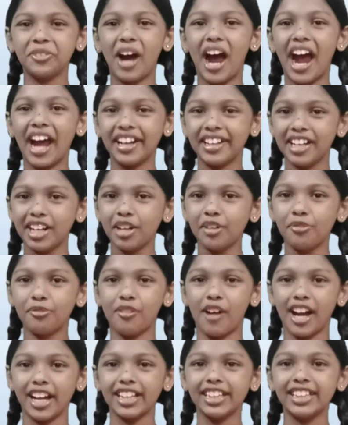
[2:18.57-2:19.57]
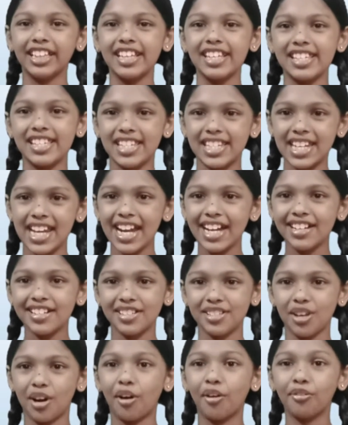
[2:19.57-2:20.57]
to identify the
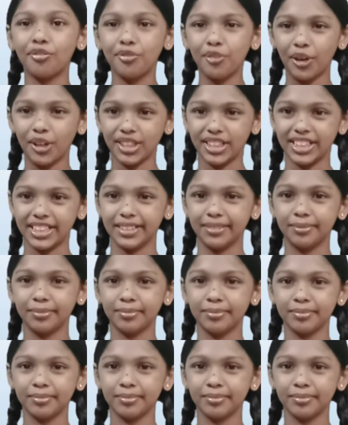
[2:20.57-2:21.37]
states of water.